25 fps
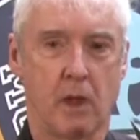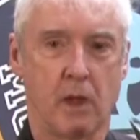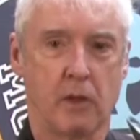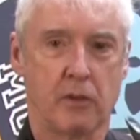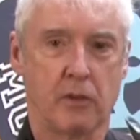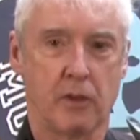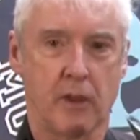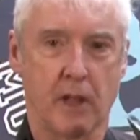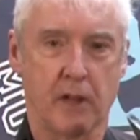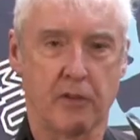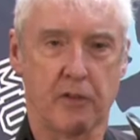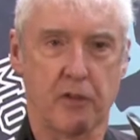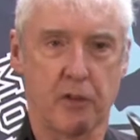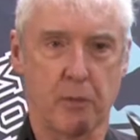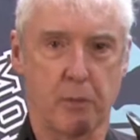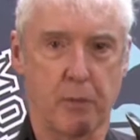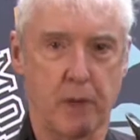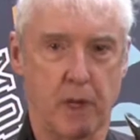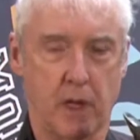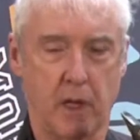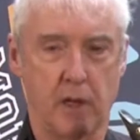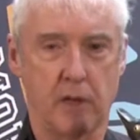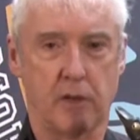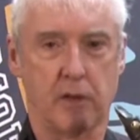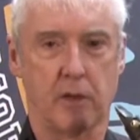So that's the
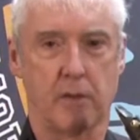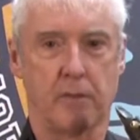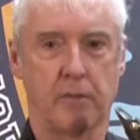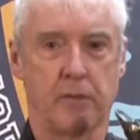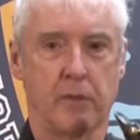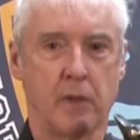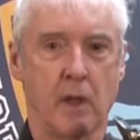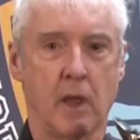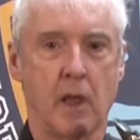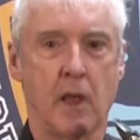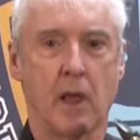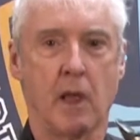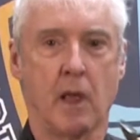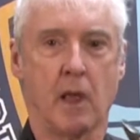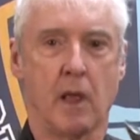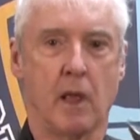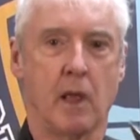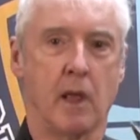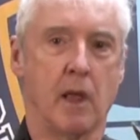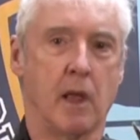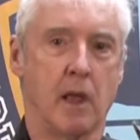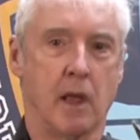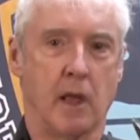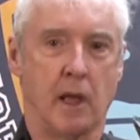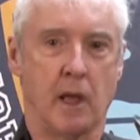beat,
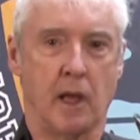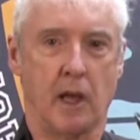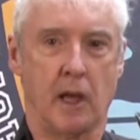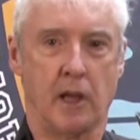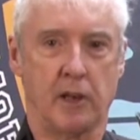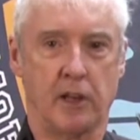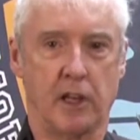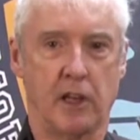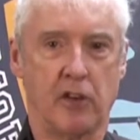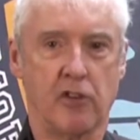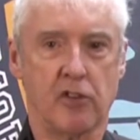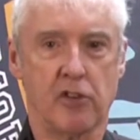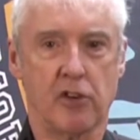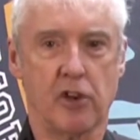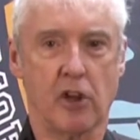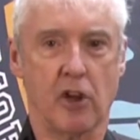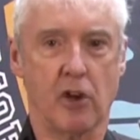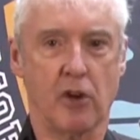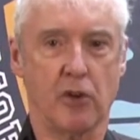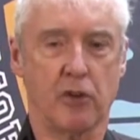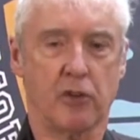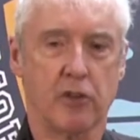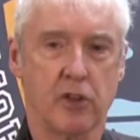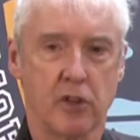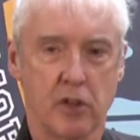and each
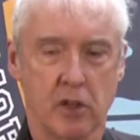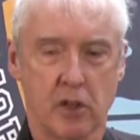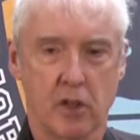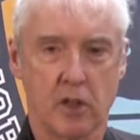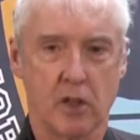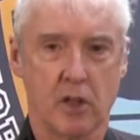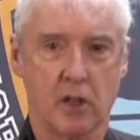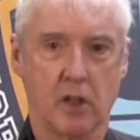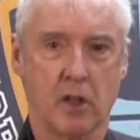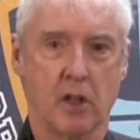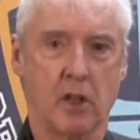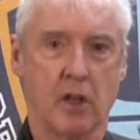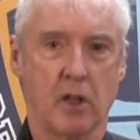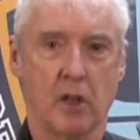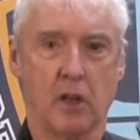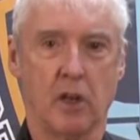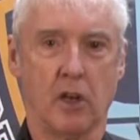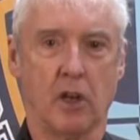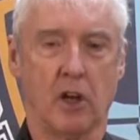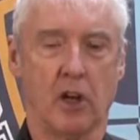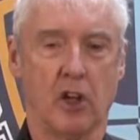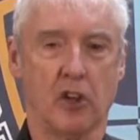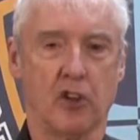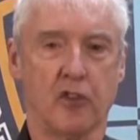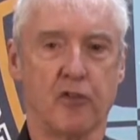note
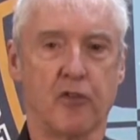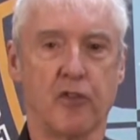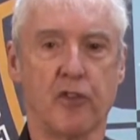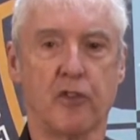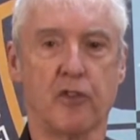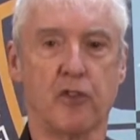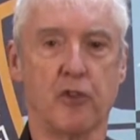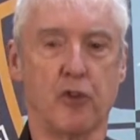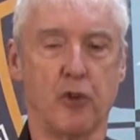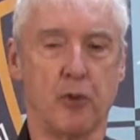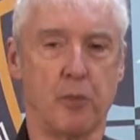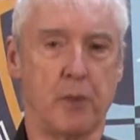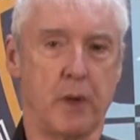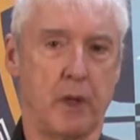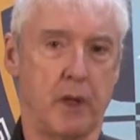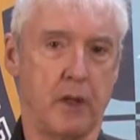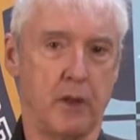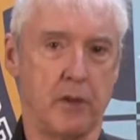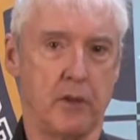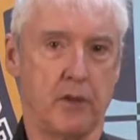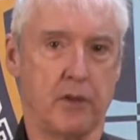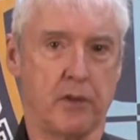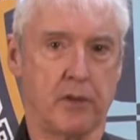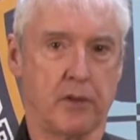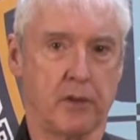lasts for 2
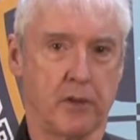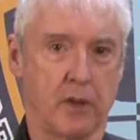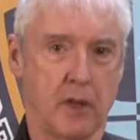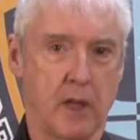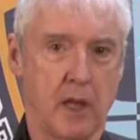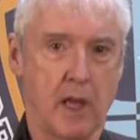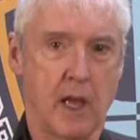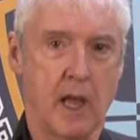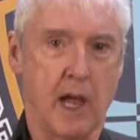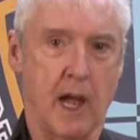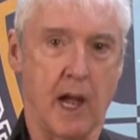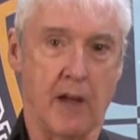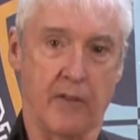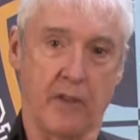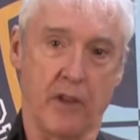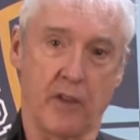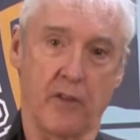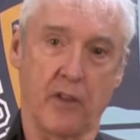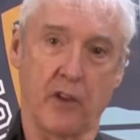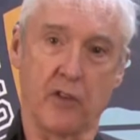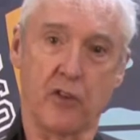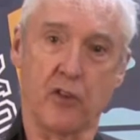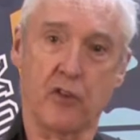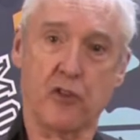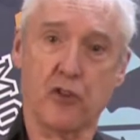beats. And then
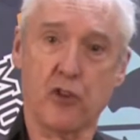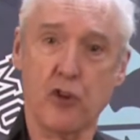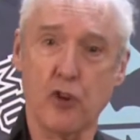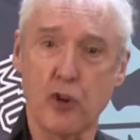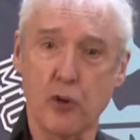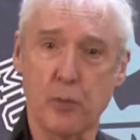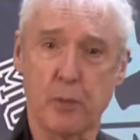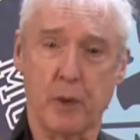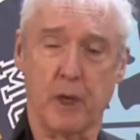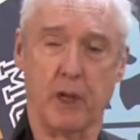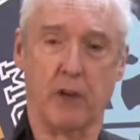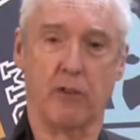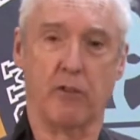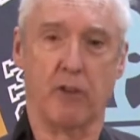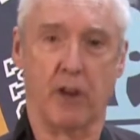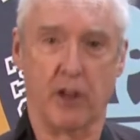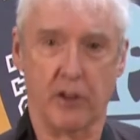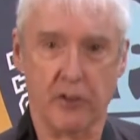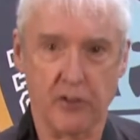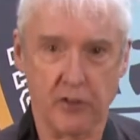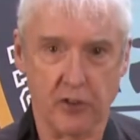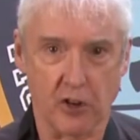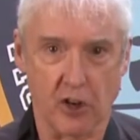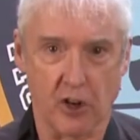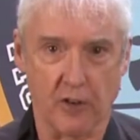there's a 2-beat
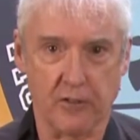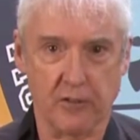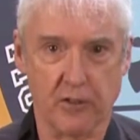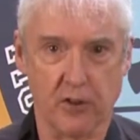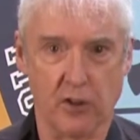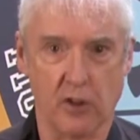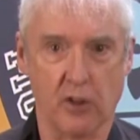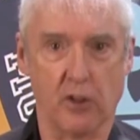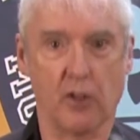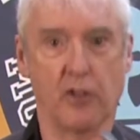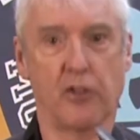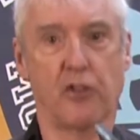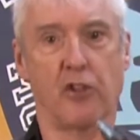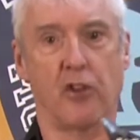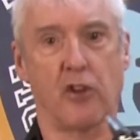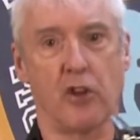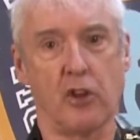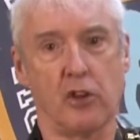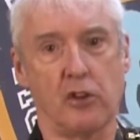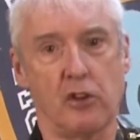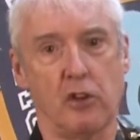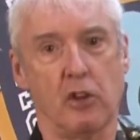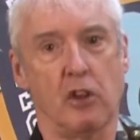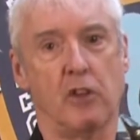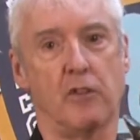rest after the
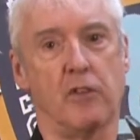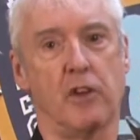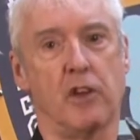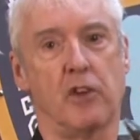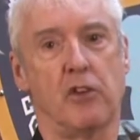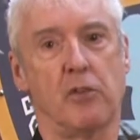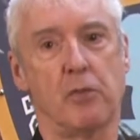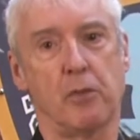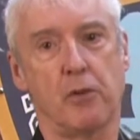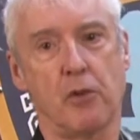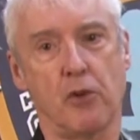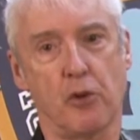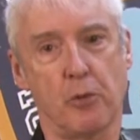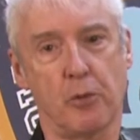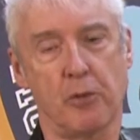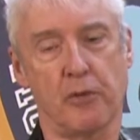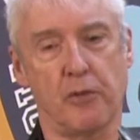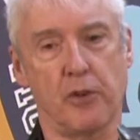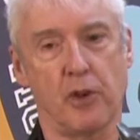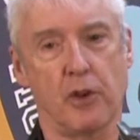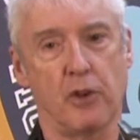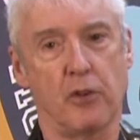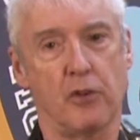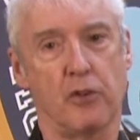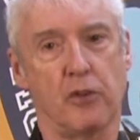third of each group of
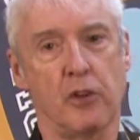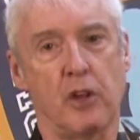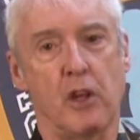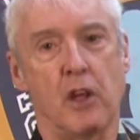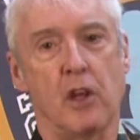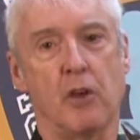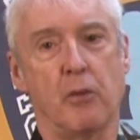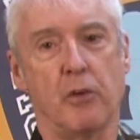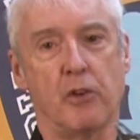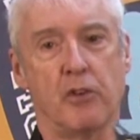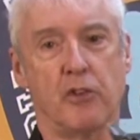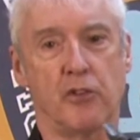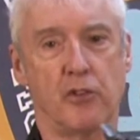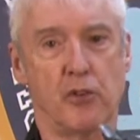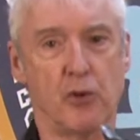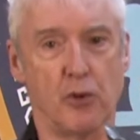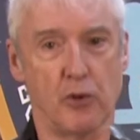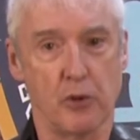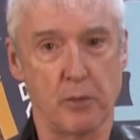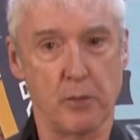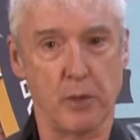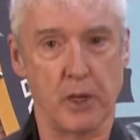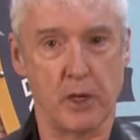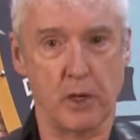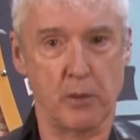notes, which is called
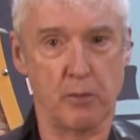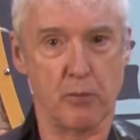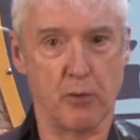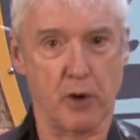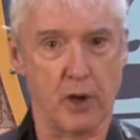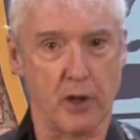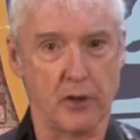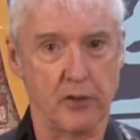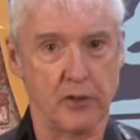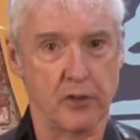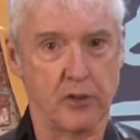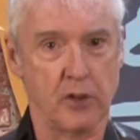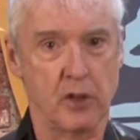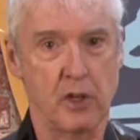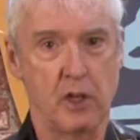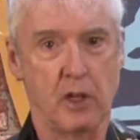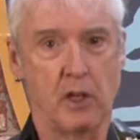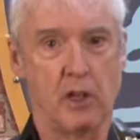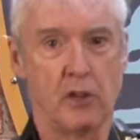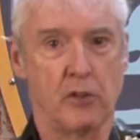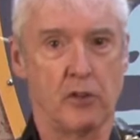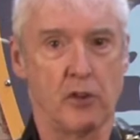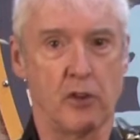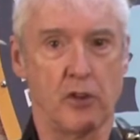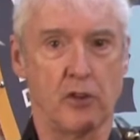a minim rest.
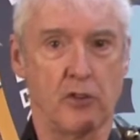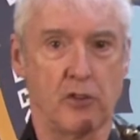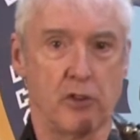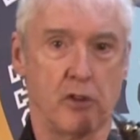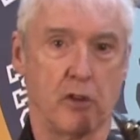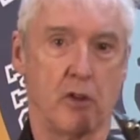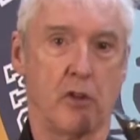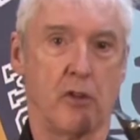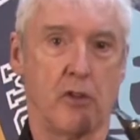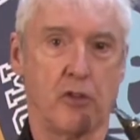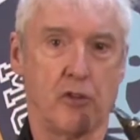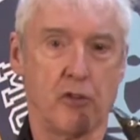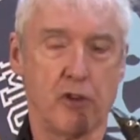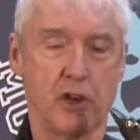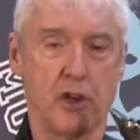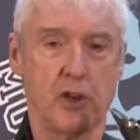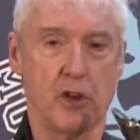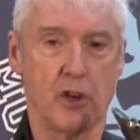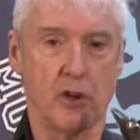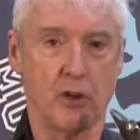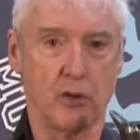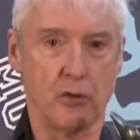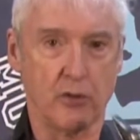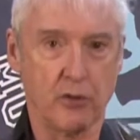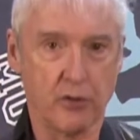So it's 3
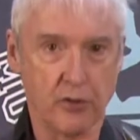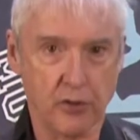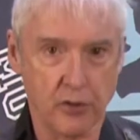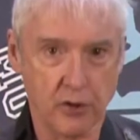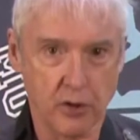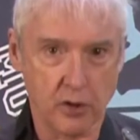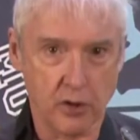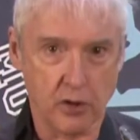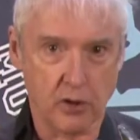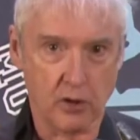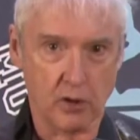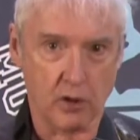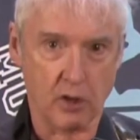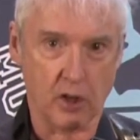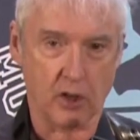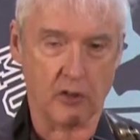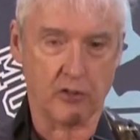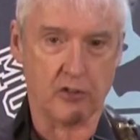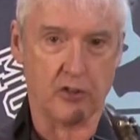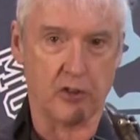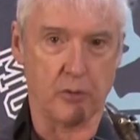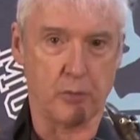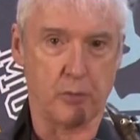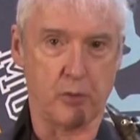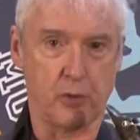notes
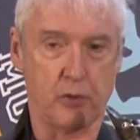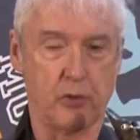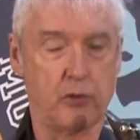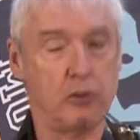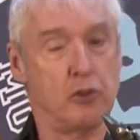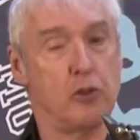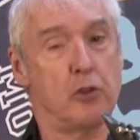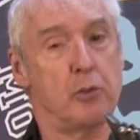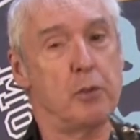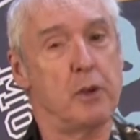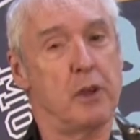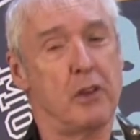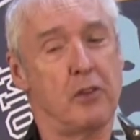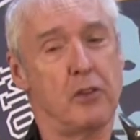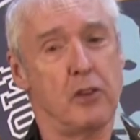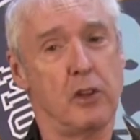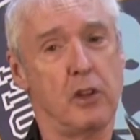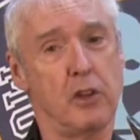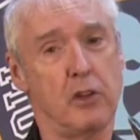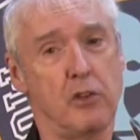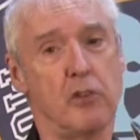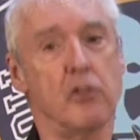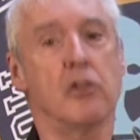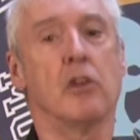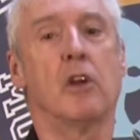lasting 2 beats
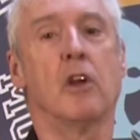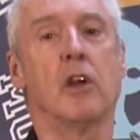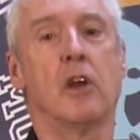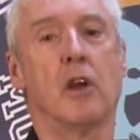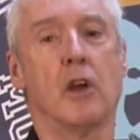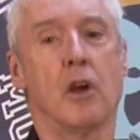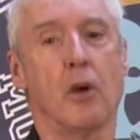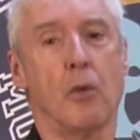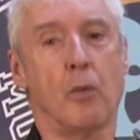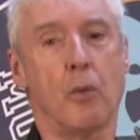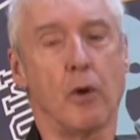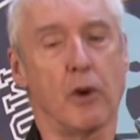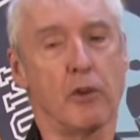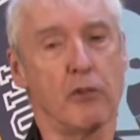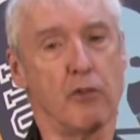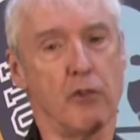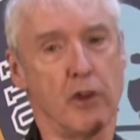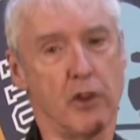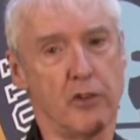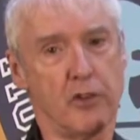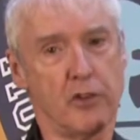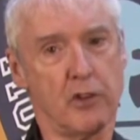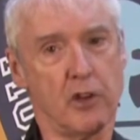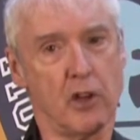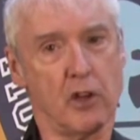each, 1
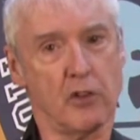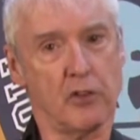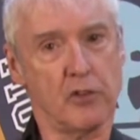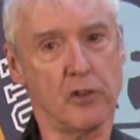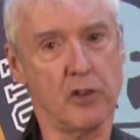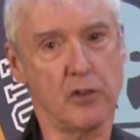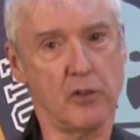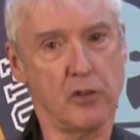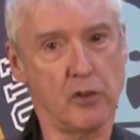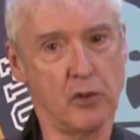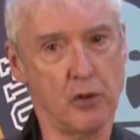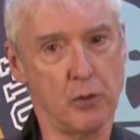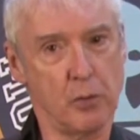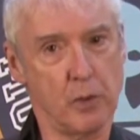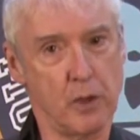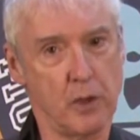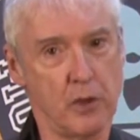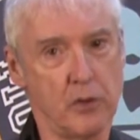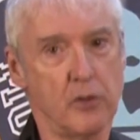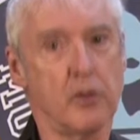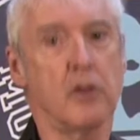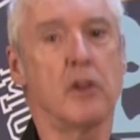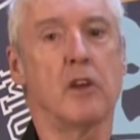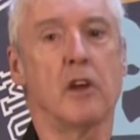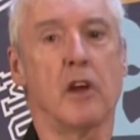rest lasting 2
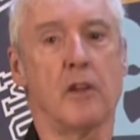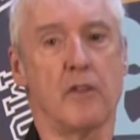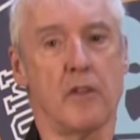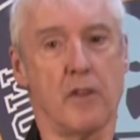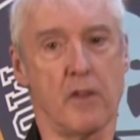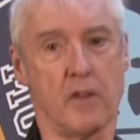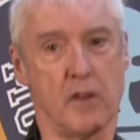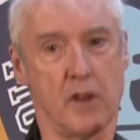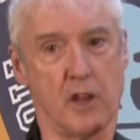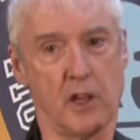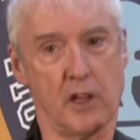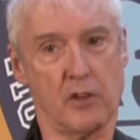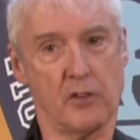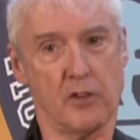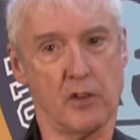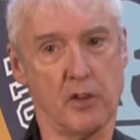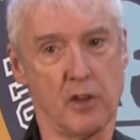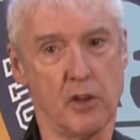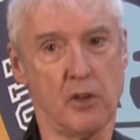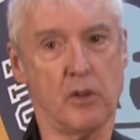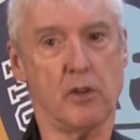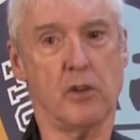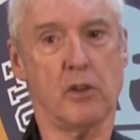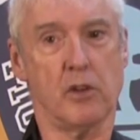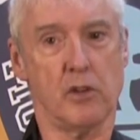beats, then the next
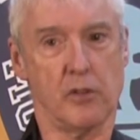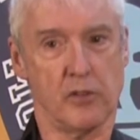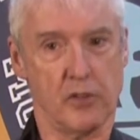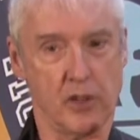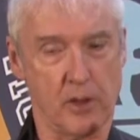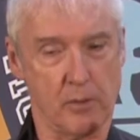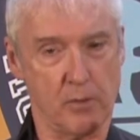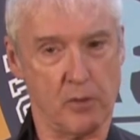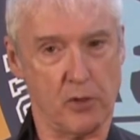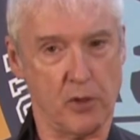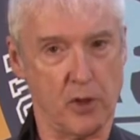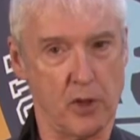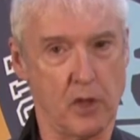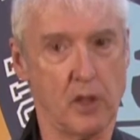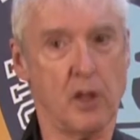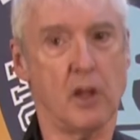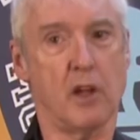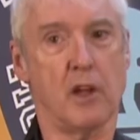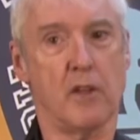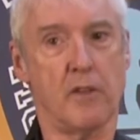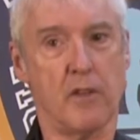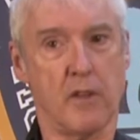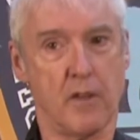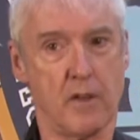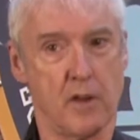note, same thing,
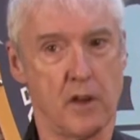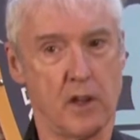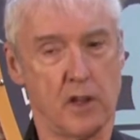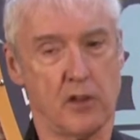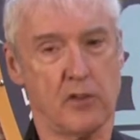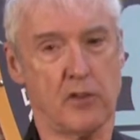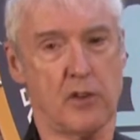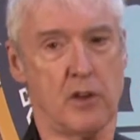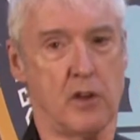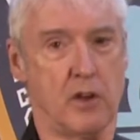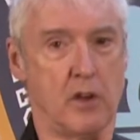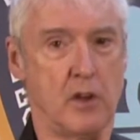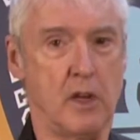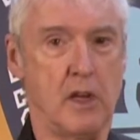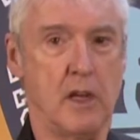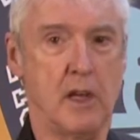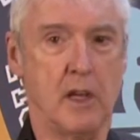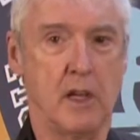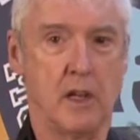and then the next note.